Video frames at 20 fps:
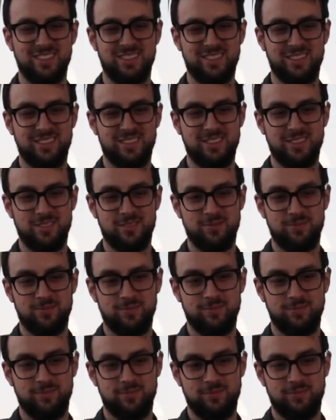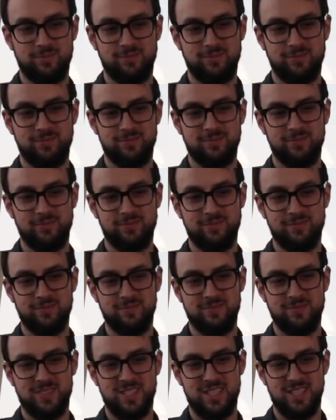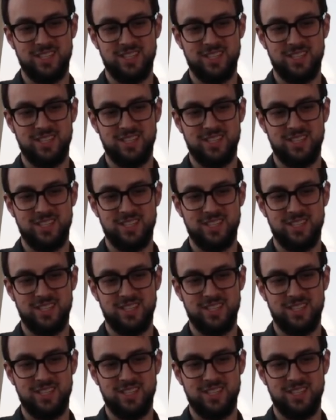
In sales, it's all about the clothes.